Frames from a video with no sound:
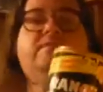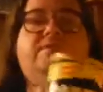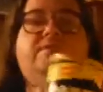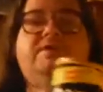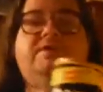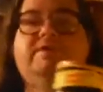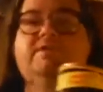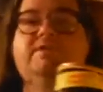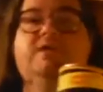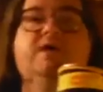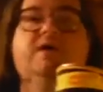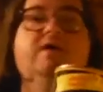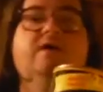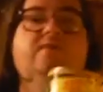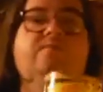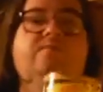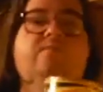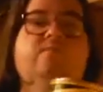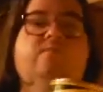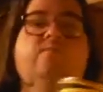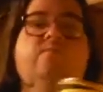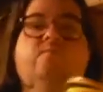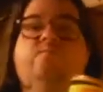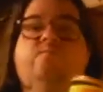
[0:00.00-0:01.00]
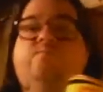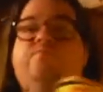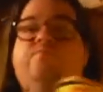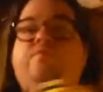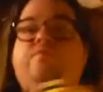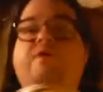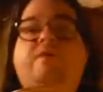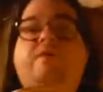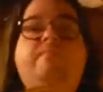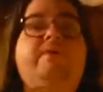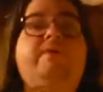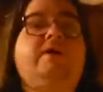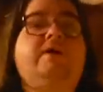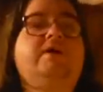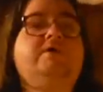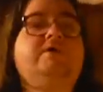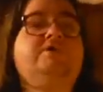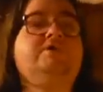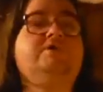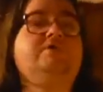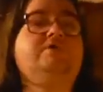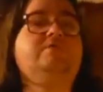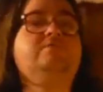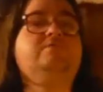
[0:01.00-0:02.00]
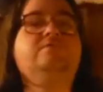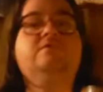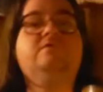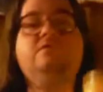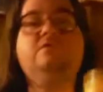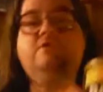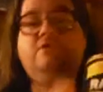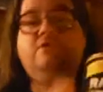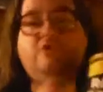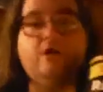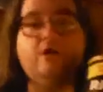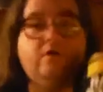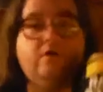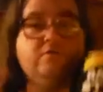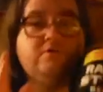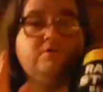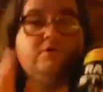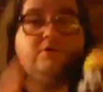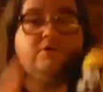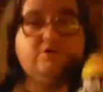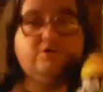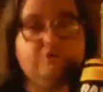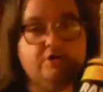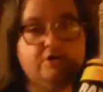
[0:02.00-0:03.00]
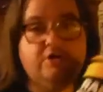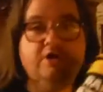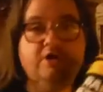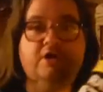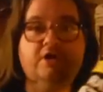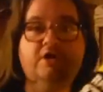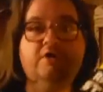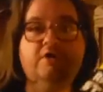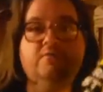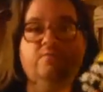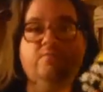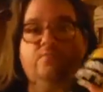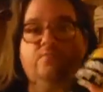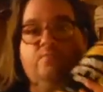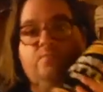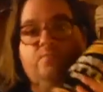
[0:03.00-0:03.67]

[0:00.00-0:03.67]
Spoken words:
This stuff pretty much goes good